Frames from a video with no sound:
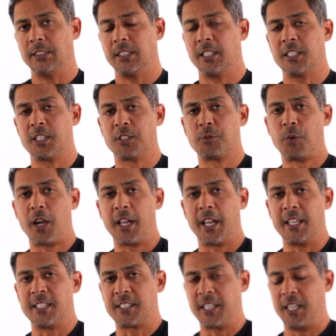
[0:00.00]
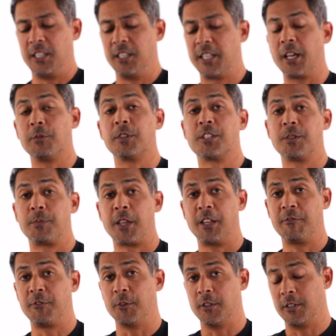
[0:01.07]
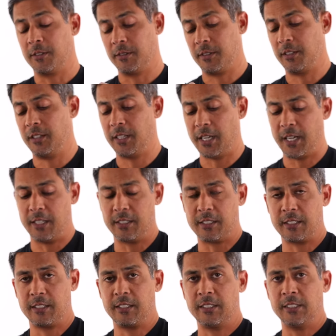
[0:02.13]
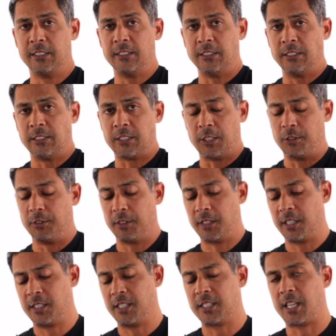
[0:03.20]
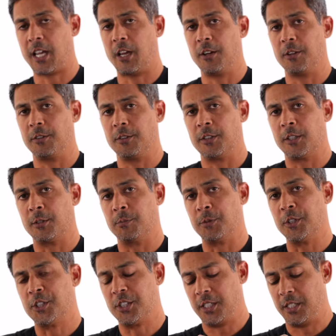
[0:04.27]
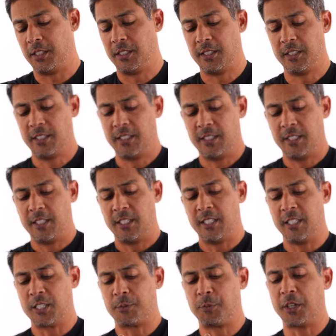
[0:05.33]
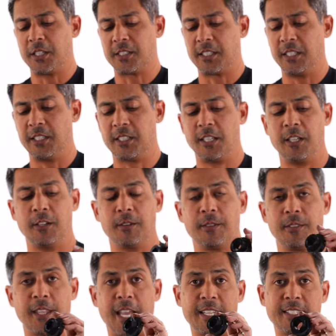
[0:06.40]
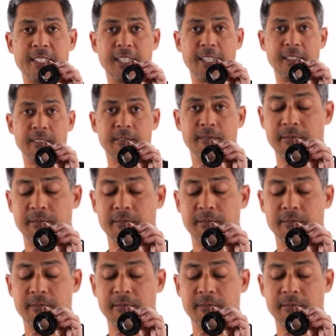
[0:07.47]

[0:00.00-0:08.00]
This is why I say you get what you pay for, you guys. So this is how their bushing is pressed into here. That's it.